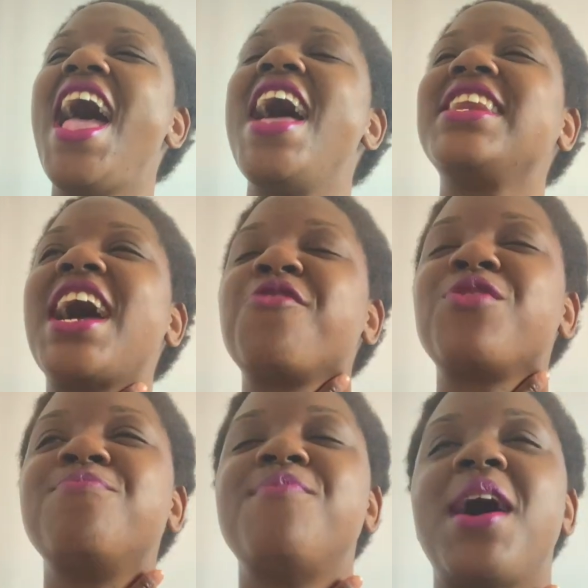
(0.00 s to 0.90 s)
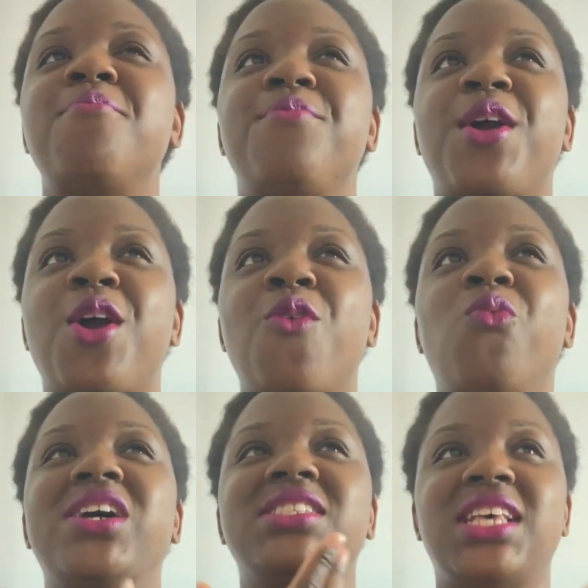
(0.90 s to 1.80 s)
And I remember
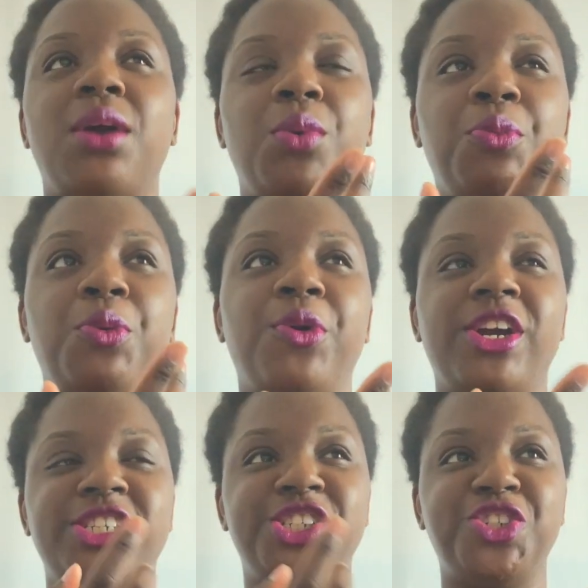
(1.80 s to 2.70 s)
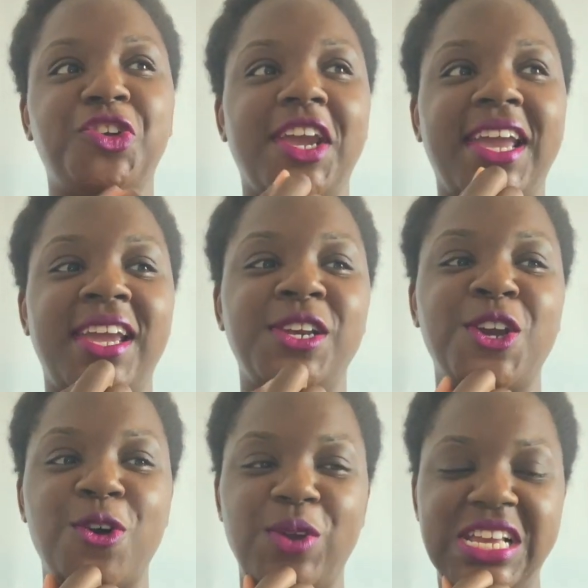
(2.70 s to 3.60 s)
one time when we were on the train
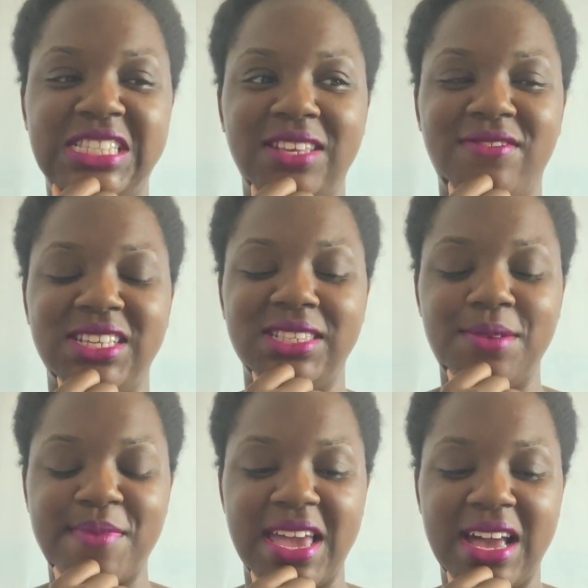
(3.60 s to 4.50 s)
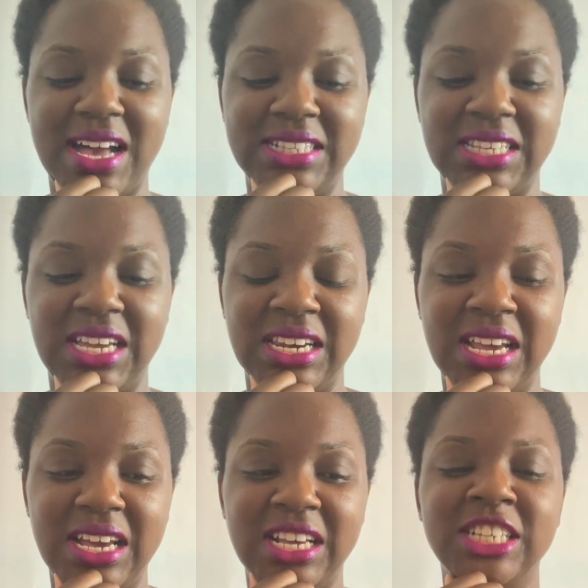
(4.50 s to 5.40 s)
going to visit my cousin,
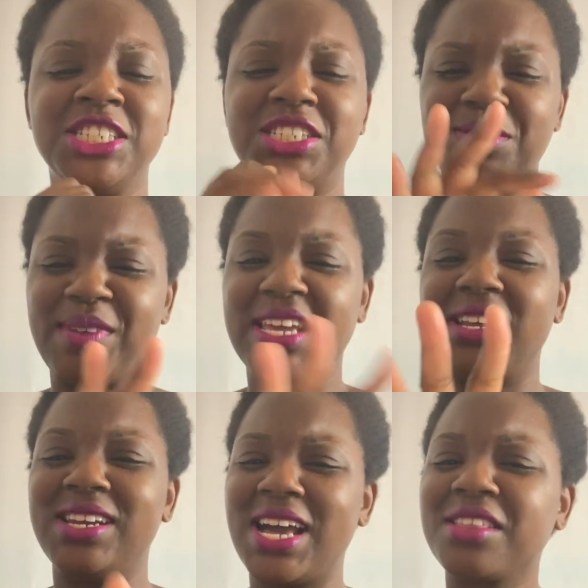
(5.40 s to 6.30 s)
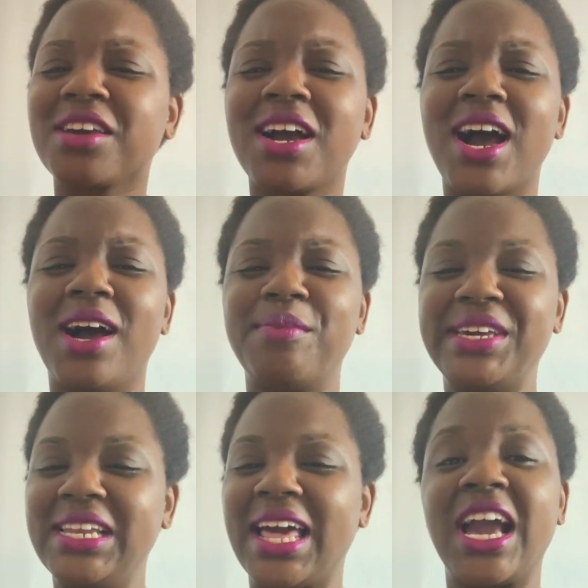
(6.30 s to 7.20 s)
she made another
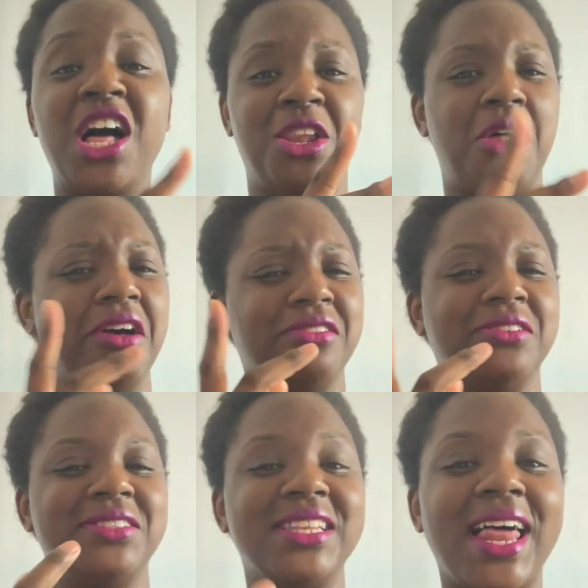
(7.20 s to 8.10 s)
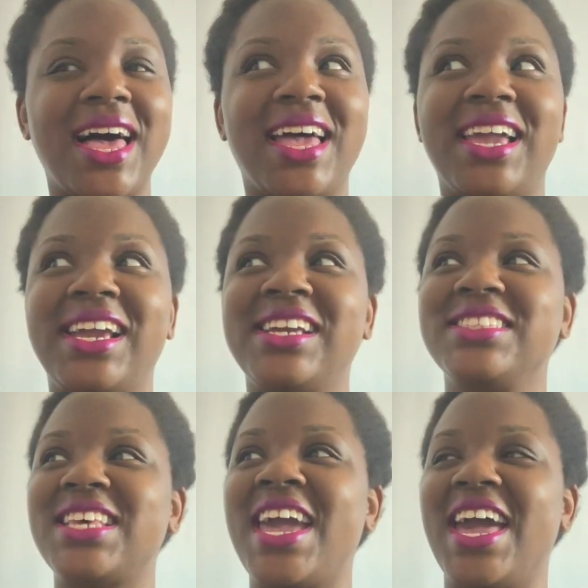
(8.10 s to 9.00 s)
comment like along those
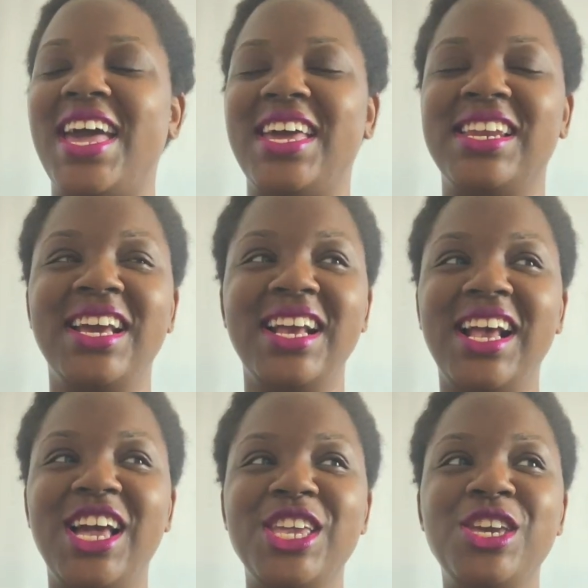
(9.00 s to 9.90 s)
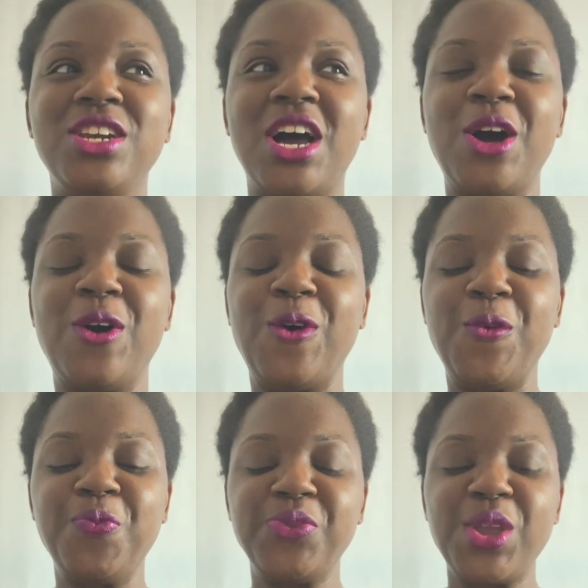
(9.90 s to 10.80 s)
lines. And, you
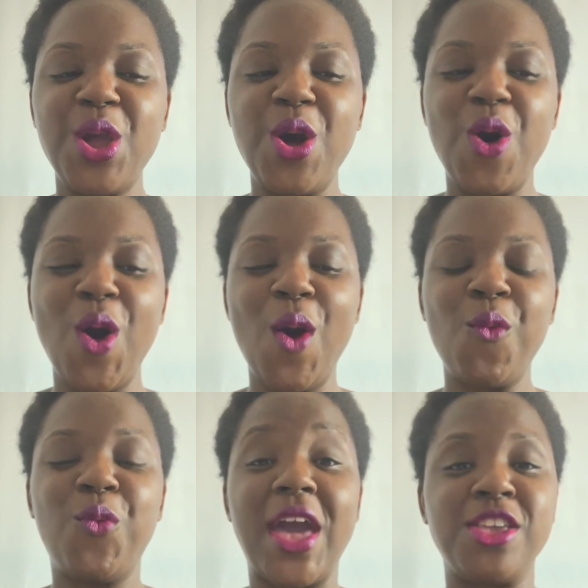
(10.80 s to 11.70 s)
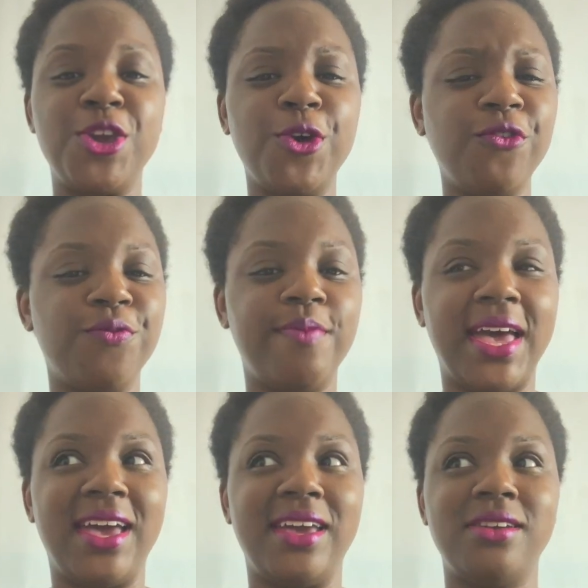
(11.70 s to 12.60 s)
know, when you've
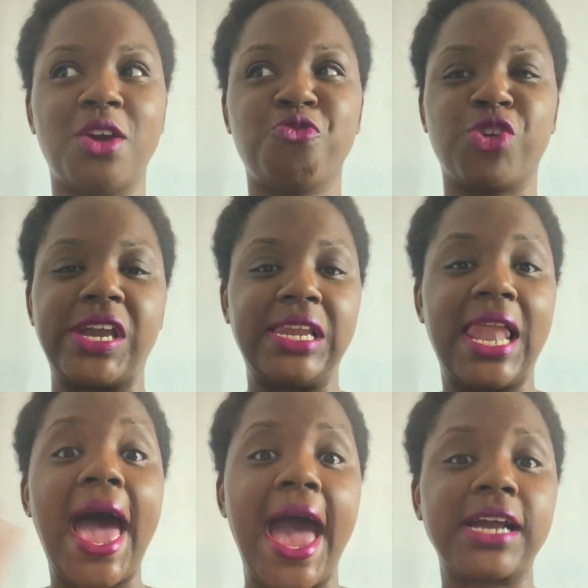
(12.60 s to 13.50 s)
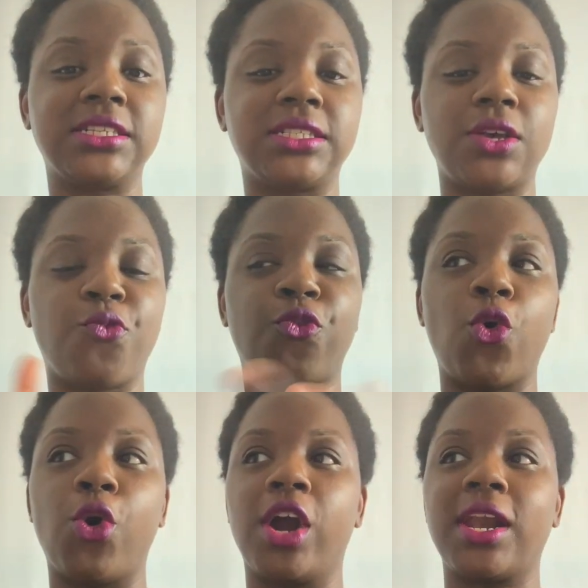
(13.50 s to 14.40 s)
been relaxed
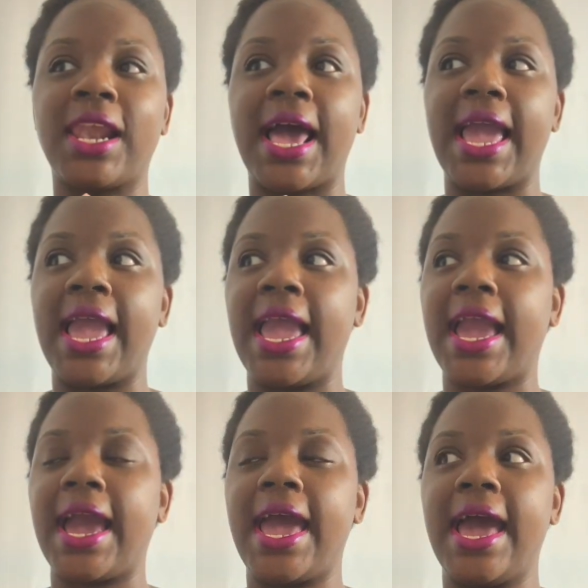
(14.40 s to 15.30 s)
for like